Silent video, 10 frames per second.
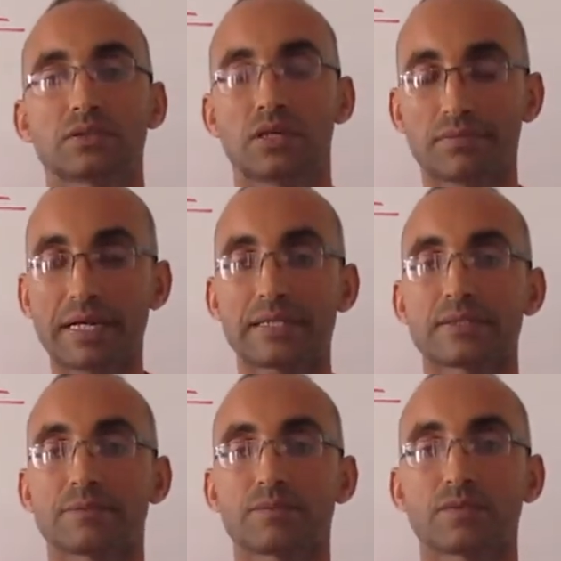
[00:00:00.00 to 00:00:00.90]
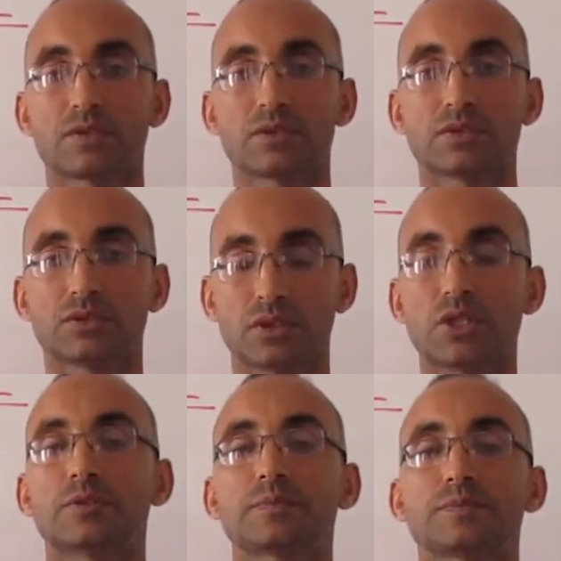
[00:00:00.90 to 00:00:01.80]
All right,
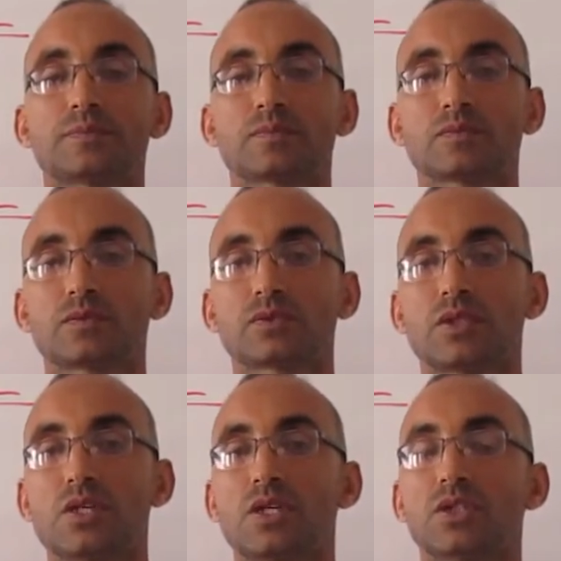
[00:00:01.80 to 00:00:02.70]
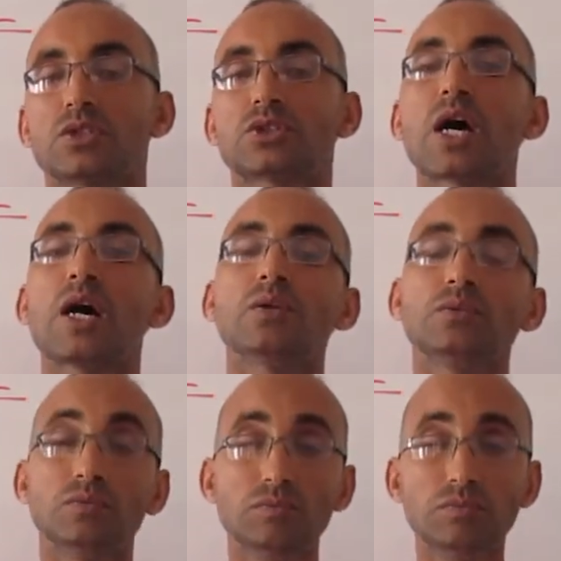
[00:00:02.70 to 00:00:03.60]
go.
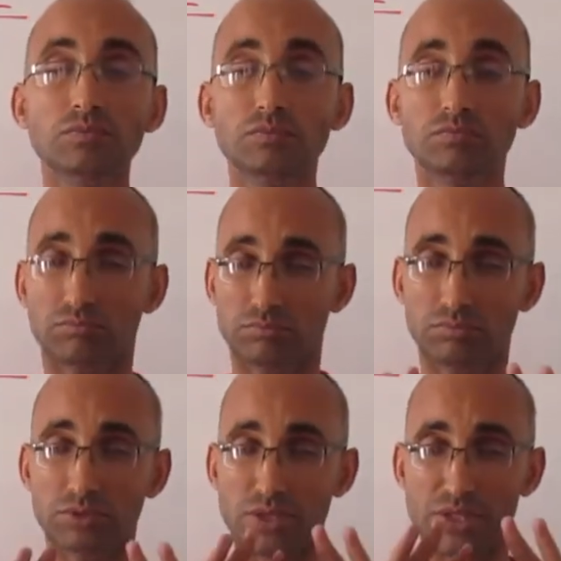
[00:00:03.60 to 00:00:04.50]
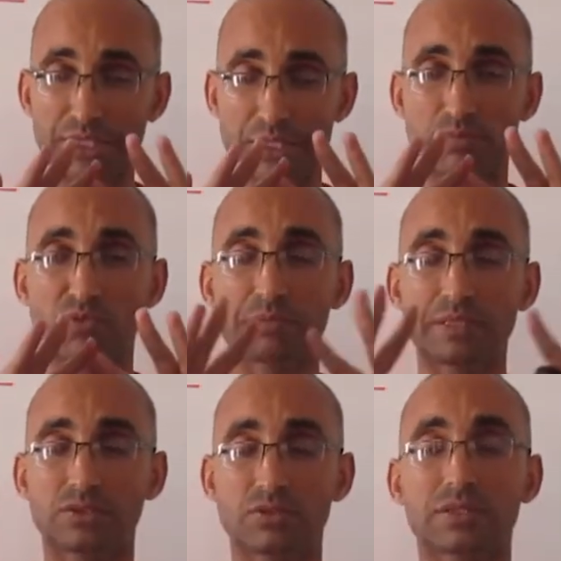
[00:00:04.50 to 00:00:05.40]
So this
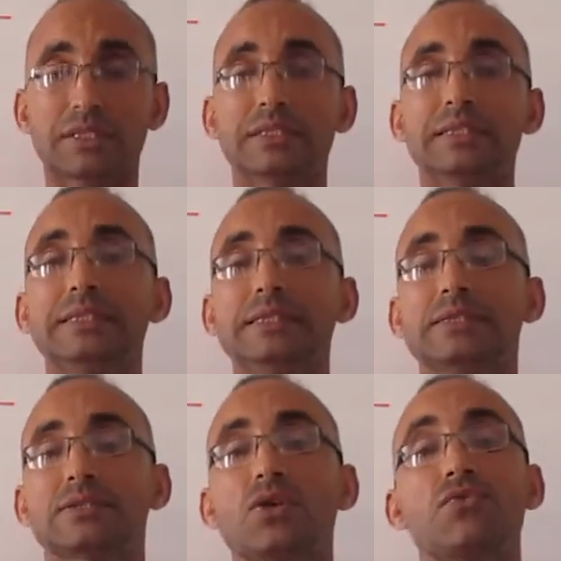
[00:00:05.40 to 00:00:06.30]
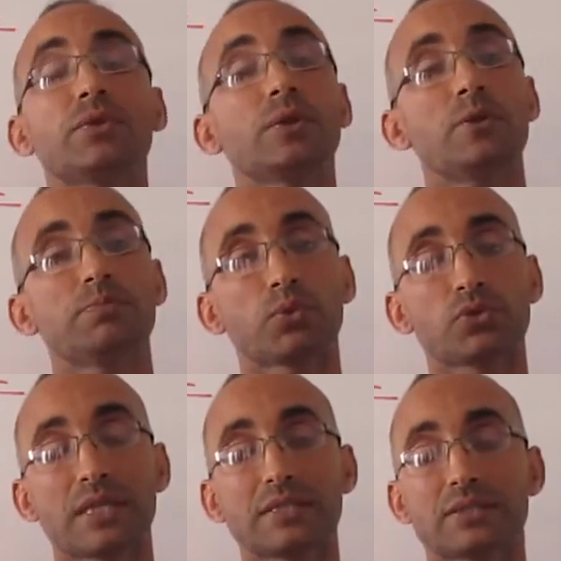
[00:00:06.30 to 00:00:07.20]
movement, is very
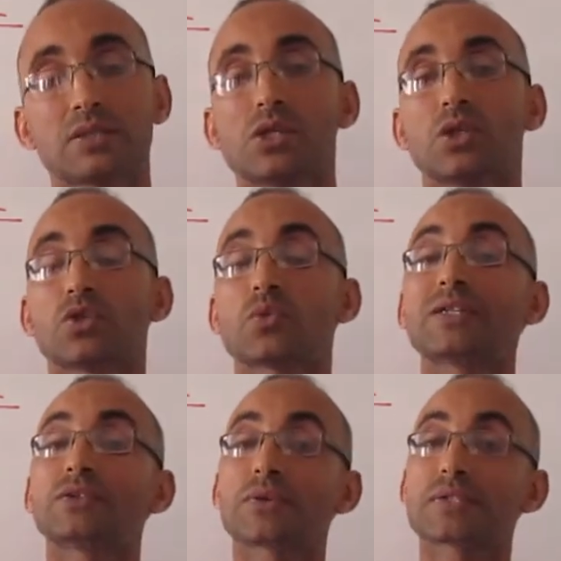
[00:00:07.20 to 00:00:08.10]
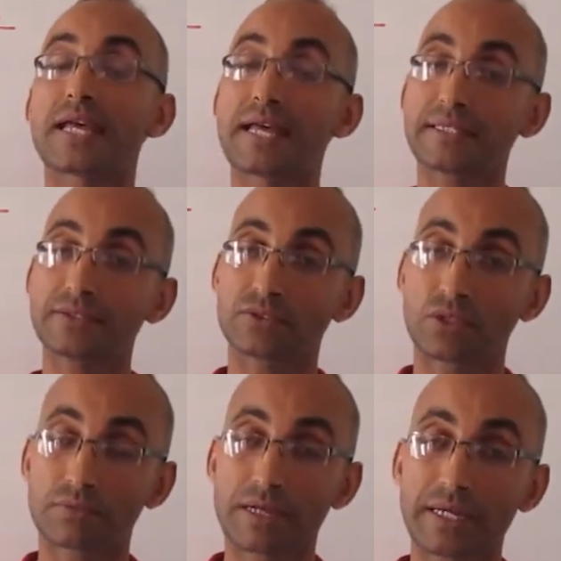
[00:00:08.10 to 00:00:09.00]
important to
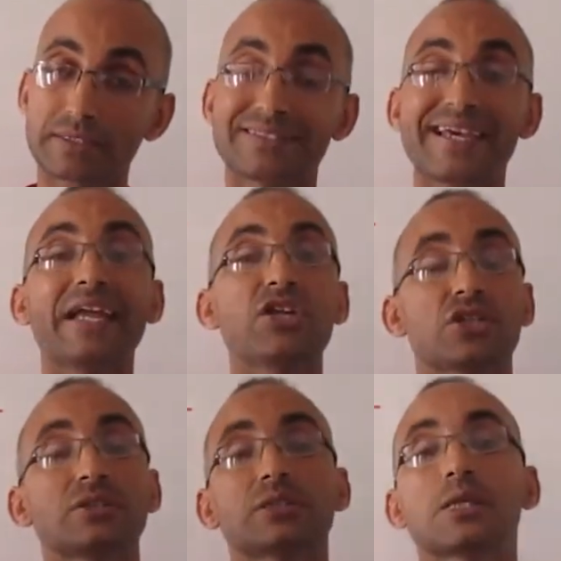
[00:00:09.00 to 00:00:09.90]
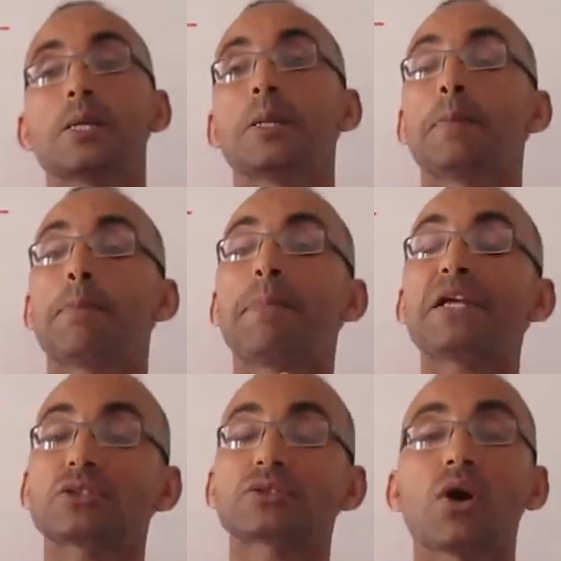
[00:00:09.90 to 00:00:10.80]
understand, all right, the ancient
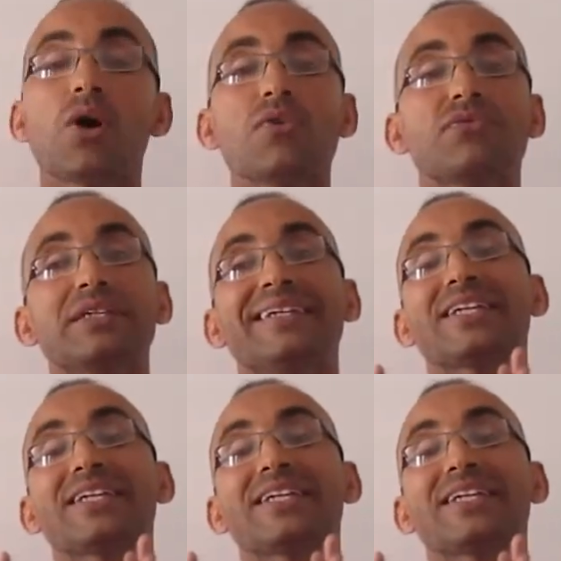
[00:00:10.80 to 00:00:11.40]
pieces of